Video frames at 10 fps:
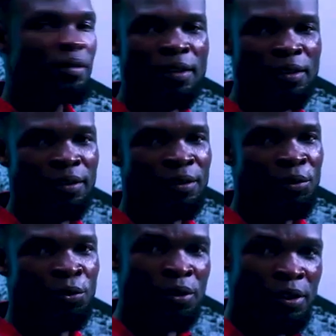3,
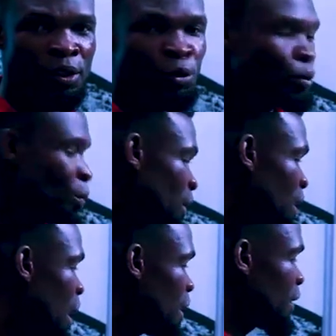what did he do?
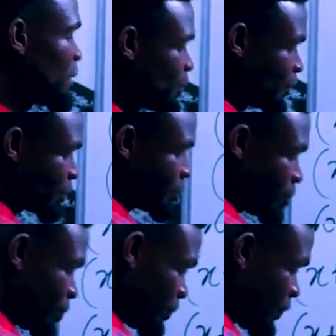He added,
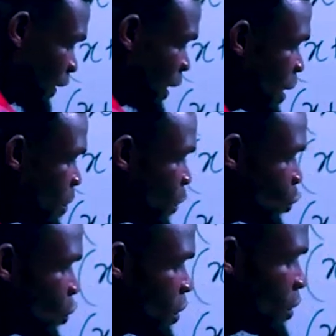in
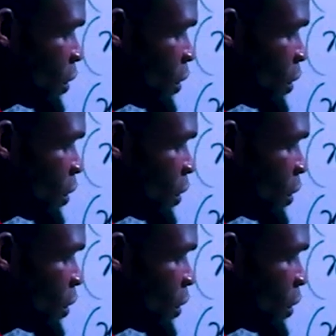between